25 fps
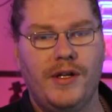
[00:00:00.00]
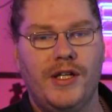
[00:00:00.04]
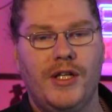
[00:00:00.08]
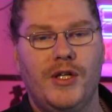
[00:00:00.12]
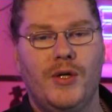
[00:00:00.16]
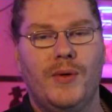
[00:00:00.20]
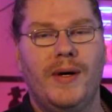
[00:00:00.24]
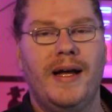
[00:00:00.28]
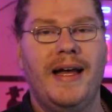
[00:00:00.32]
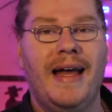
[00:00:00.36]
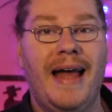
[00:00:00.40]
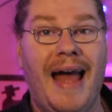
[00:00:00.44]

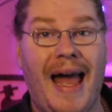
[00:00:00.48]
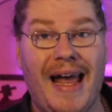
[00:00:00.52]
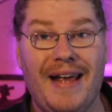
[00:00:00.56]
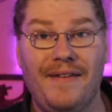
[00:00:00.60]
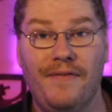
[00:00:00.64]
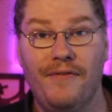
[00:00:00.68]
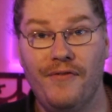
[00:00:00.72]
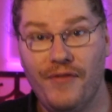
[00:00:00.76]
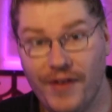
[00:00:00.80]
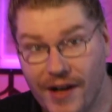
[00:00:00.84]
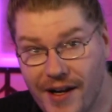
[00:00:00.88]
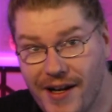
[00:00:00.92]
you a
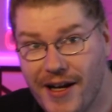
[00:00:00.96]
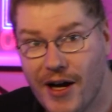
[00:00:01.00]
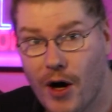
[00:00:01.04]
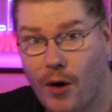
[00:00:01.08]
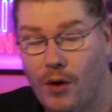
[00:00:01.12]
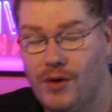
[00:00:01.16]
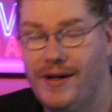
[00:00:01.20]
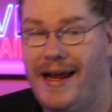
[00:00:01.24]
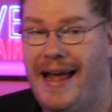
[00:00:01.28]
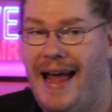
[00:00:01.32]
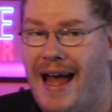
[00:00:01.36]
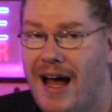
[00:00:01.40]
video
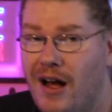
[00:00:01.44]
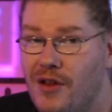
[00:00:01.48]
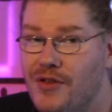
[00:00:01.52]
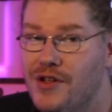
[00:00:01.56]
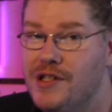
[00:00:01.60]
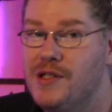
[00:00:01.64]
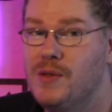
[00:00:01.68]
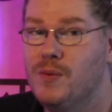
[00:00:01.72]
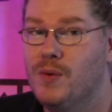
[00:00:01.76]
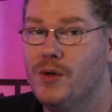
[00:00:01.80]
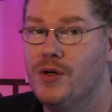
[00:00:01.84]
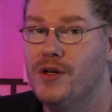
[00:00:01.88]
on how
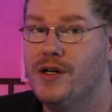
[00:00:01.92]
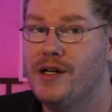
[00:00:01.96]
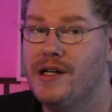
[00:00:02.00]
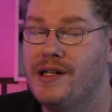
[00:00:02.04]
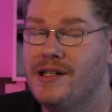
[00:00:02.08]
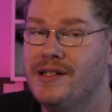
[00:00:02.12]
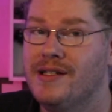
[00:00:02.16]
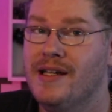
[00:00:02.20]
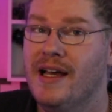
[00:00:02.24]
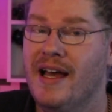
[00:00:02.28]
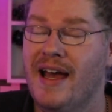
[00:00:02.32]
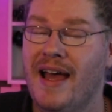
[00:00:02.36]
this
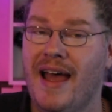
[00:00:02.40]
works.